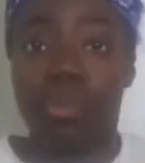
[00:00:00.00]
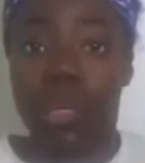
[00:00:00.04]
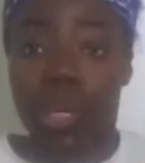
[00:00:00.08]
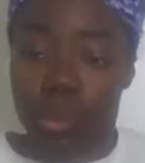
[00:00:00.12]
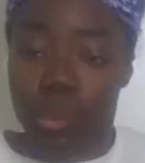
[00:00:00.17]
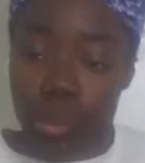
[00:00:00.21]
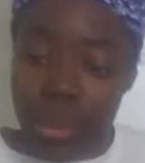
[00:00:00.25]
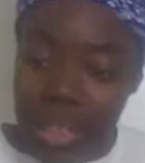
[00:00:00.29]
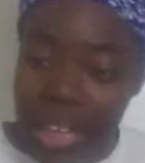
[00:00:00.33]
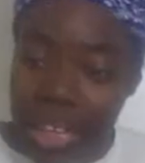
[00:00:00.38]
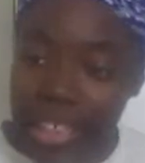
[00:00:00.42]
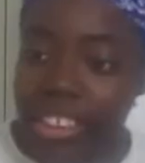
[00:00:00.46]
their
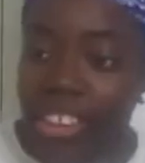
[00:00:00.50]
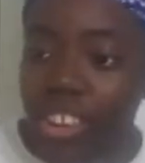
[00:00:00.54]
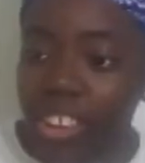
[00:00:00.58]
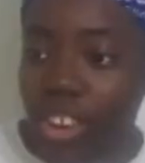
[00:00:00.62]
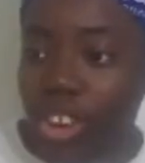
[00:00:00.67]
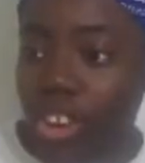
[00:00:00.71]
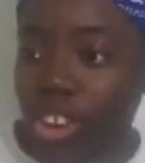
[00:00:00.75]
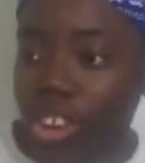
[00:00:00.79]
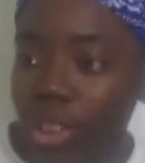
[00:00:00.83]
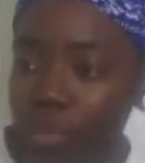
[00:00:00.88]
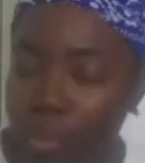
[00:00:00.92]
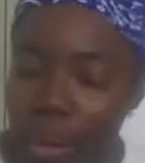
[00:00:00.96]

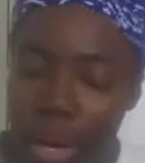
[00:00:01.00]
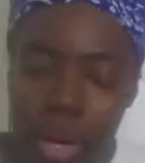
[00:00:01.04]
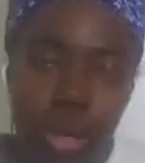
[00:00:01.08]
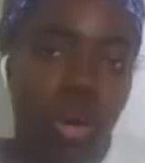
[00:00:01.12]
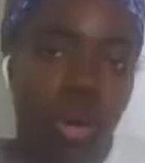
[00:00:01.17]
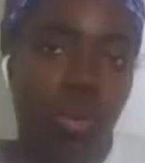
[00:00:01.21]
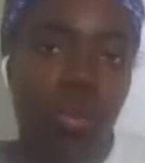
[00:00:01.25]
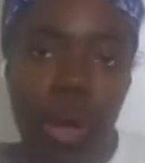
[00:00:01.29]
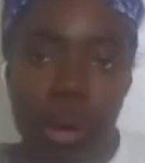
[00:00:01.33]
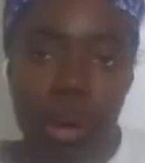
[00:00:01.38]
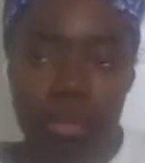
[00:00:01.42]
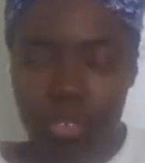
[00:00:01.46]
relationship. I don't
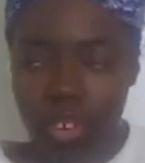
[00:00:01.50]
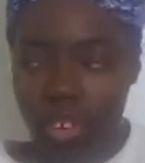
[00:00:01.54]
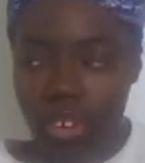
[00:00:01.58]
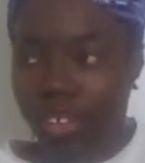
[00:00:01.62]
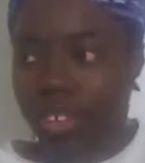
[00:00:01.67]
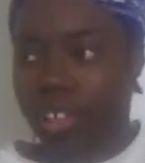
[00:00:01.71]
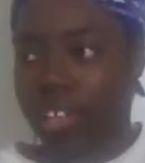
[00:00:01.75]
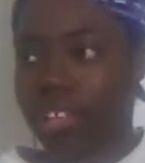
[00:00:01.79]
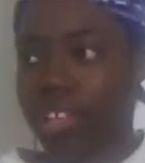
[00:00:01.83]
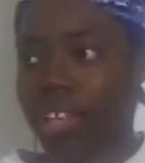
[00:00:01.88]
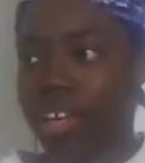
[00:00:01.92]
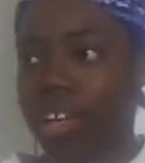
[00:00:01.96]
know why I'm talking
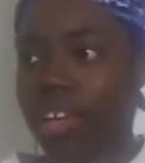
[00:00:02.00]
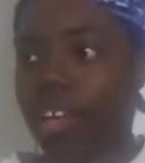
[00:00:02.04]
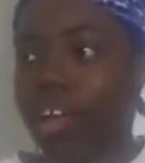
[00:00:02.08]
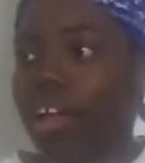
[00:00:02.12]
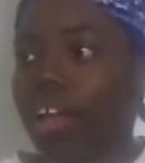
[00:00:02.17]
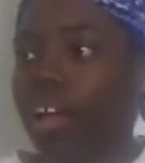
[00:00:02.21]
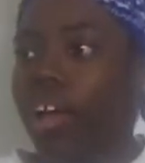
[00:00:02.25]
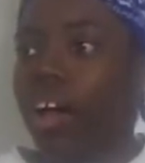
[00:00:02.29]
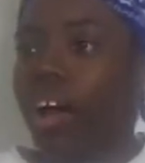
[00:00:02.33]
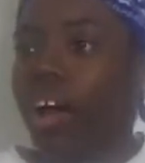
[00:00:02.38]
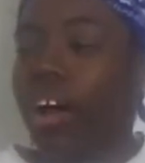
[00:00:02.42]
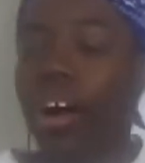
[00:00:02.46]
like that.
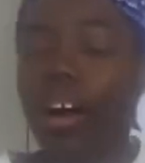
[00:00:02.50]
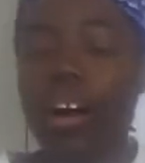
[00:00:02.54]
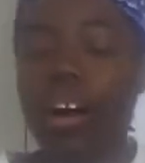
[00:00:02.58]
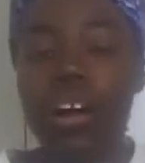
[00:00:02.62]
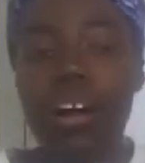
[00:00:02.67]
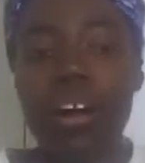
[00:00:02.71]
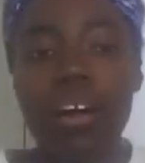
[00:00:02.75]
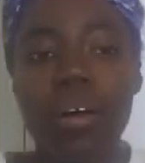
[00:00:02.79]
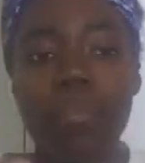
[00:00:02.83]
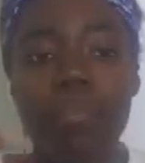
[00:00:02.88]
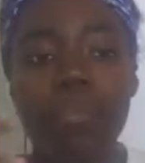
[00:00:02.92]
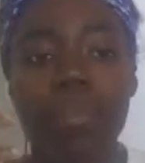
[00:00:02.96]

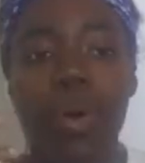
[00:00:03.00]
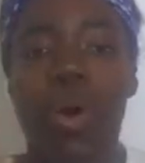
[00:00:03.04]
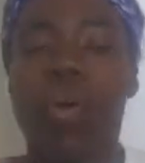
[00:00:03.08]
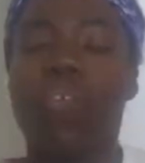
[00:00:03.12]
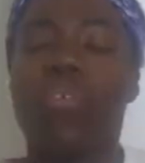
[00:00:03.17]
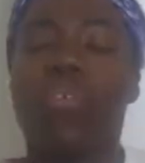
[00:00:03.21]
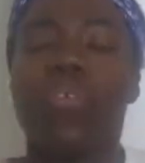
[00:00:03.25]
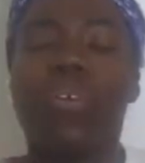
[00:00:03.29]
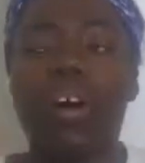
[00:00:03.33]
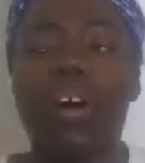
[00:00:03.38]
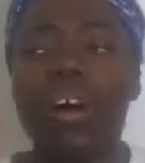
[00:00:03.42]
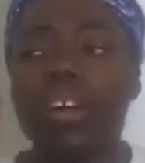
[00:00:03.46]
Um,
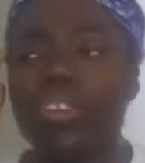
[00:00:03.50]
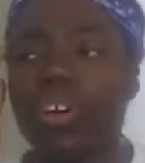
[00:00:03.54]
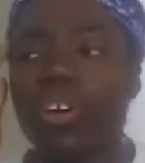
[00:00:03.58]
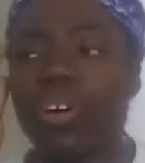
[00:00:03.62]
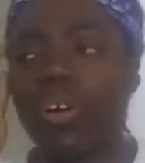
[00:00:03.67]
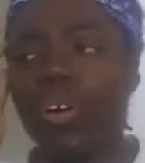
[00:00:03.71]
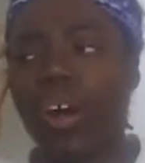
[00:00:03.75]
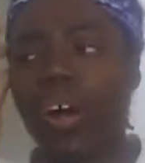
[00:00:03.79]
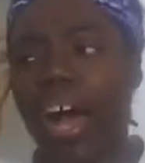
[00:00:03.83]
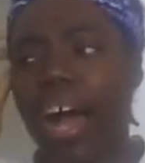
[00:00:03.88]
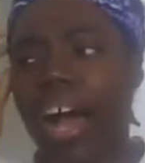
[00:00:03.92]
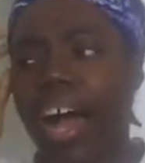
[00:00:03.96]
overall
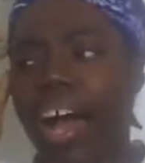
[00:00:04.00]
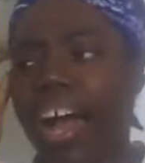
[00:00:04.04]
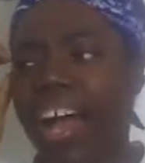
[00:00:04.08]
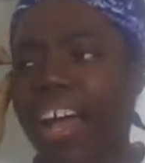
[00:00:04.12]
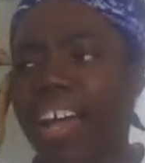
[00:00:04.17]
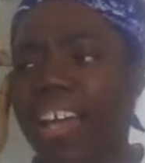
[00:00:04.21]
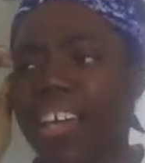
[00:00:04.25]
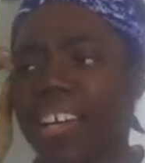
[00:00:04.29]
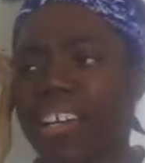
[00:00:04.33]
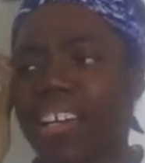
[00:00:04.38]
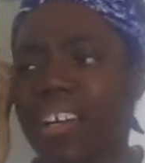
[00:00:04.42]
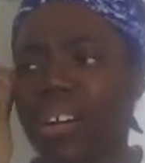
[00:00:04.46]
though,
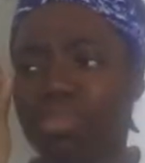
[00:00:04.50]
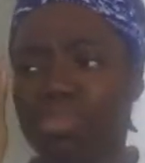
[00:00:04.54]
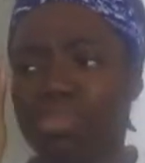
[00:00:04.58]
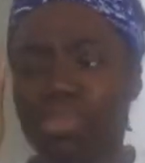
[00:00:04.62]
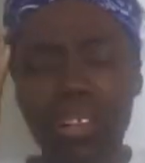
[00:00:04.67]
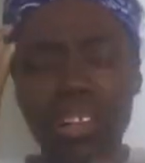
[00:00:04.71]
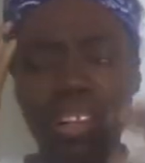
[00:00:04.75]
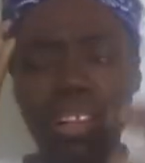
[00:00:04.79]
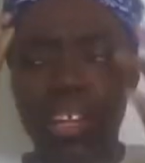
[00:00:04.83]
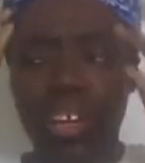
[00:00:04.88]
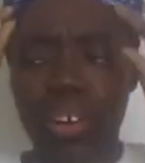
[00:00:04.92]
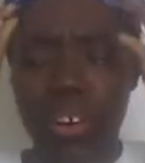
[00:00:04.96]
I
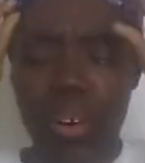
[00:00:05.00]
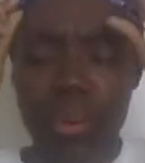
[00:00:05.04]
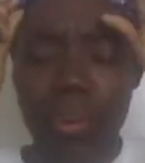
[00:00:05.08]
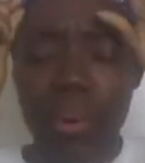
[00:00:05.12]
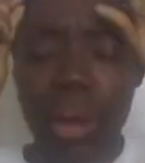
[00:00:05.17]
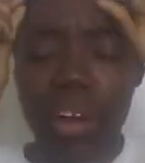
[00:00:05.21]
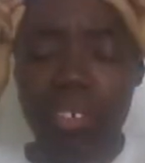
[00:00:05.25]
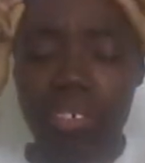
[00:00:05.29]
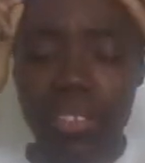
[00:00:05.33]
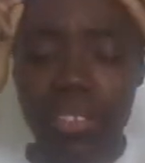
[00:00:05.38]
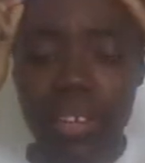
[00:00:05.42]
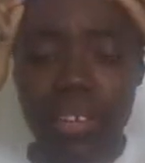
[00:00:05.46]
completely agree with
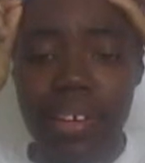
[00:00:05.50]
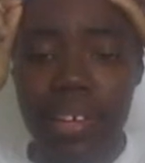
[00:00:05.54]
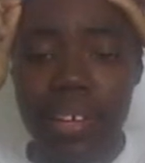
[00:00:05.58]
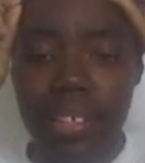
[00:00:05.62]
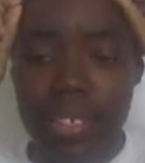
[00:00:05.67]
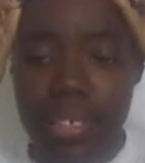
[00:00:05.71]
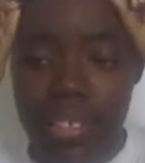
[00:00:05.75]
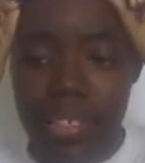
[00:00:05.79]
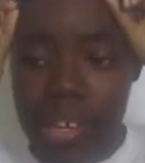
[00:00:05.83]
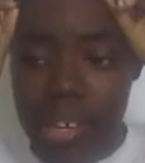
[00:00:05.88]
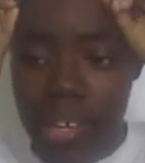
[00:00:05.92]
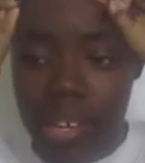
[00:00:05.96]
everything they're
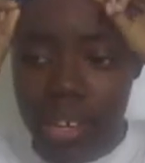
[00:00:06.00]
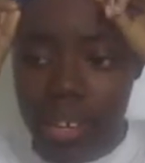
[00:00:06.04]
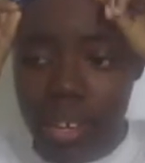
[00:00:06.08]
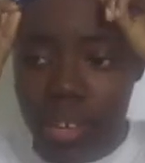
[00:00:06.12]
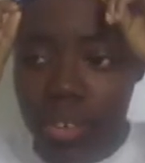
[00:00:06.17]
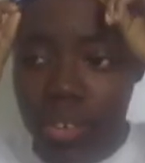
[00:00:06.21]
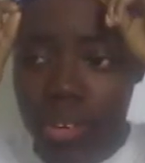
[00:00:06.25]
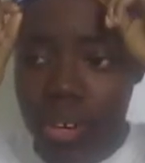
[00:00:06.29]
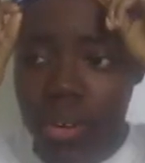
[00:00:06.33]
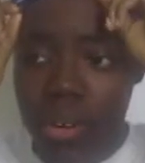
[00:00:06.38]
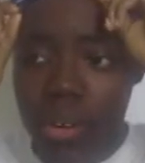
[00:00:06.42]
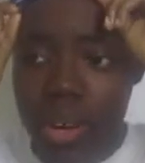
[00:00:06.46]
saying.
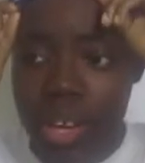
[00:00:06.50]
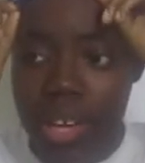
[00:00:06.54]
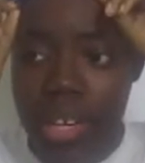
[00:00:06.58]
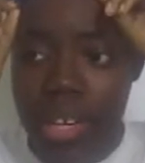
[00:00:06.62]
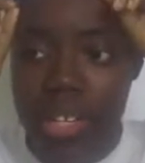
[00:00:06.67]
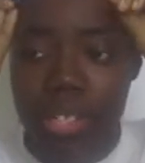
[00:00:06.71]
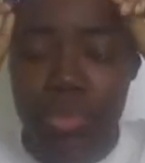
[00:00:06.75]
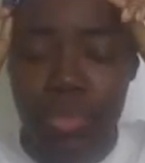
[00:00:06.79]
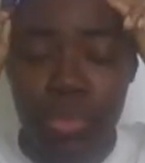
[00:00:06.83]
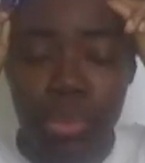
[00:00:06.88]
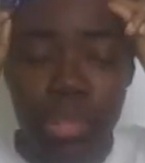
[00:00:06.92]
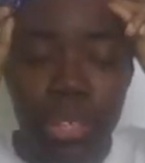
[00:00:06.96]
You know, it
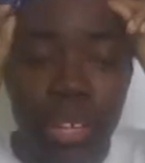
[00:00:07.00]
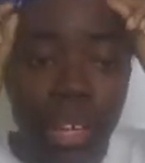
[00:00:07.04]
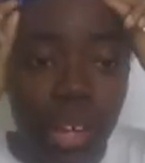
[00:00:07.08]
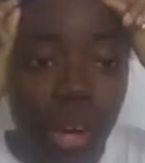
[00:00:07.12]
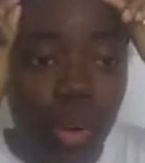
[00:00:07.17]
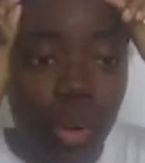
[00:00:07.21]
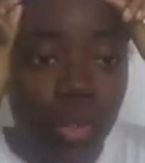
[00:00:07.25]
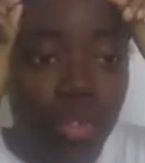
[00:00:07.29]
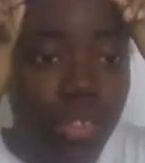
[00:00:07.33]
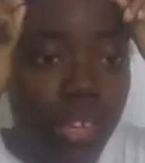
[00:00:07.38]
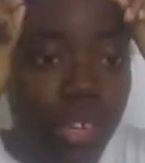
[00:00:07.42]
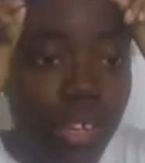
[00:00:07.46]
is really
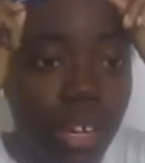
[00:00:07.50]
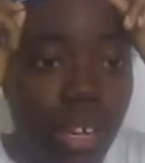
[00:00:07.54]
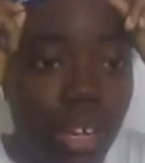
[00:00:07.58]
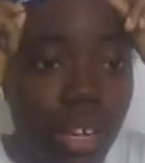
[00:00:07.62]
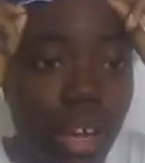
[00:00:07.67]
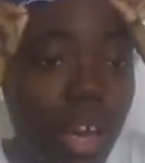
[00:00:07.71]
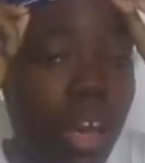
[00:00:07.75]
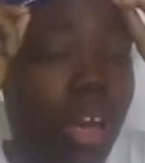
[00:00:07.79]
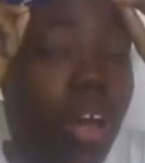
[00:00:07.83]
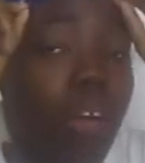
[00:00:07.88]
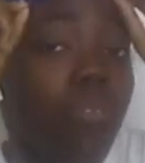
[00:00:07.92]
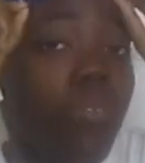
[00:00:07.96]
healthy.
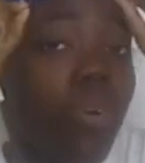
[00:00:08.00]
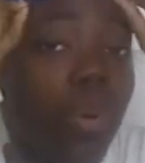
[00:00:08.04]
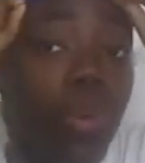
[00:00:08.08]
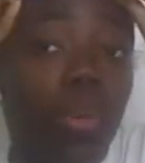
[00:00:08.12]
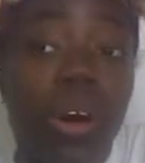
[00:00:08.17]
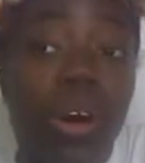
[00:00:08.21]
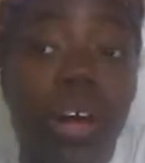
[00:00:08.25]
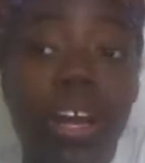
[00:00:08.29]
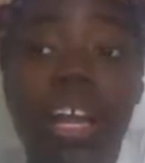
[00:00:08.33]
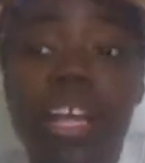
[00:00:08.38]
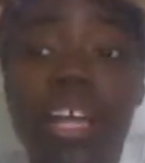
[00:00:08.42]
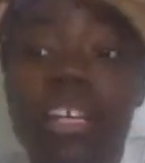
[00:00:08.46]
For
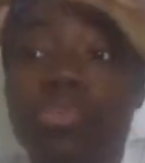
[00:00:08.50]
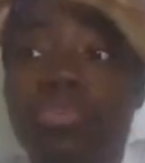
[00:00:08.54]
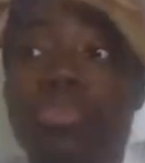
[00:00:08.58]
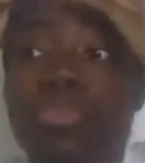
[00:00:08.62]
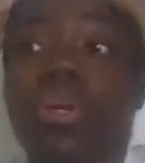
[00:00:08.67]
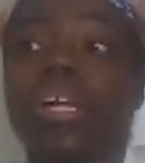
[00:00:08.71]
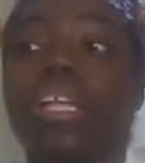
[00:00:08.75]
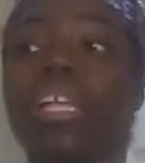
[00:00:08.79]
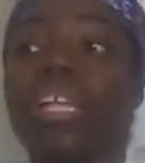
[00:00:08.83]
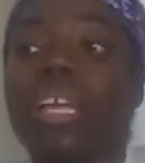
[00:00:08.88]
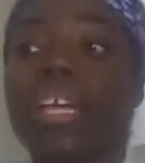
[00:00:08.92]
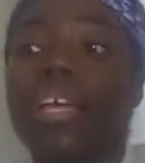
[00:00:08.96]
one, it's
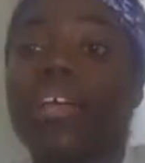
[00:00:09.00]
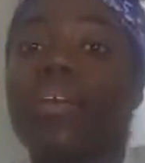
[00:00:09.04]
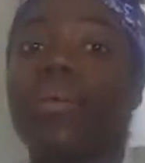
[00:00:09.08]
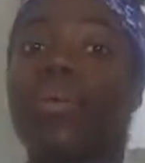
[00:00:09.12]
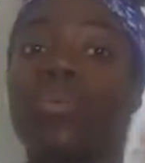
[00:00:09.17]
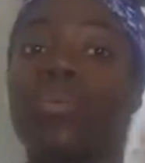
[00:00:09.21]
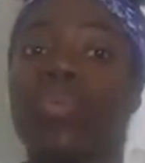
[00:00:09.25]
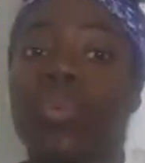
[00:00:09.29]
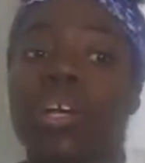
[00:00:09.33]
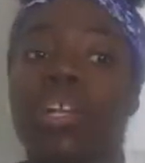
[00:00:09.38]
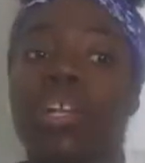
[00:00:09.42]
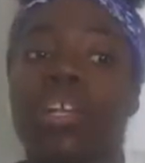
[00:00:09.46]
really,
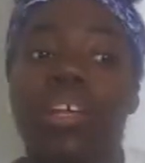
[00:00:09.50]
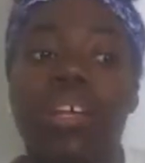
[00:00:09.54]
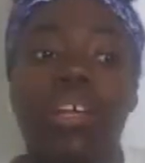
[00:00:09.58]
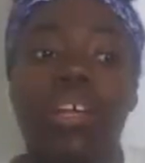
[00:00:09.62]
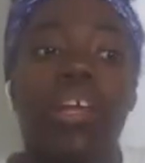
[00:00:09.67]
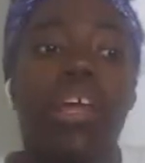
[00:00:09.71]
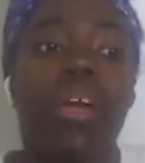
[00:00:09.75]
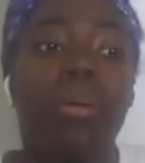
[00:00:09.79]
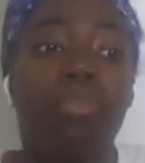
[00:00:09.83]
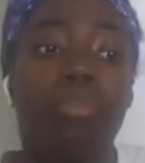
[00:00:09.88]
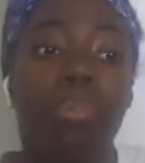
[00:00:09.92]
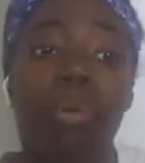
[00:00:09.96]

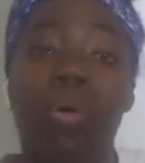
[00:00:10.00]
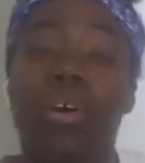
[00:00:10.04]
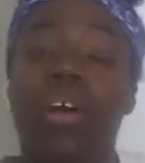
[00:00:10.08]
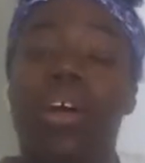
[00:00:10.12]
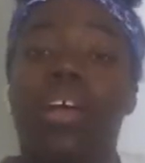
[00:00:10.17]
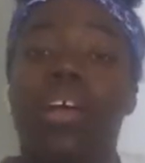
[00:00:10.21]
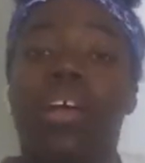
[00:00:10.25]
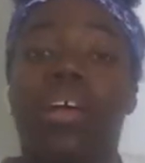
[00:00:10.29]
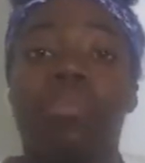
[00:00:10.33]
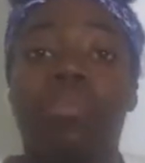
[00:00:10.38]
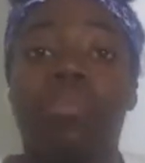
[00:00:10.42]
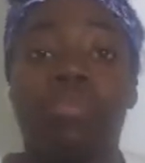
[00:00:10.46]
really
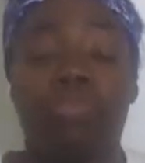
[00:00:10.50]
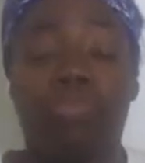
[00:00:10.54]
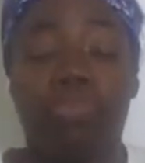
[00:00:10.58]
important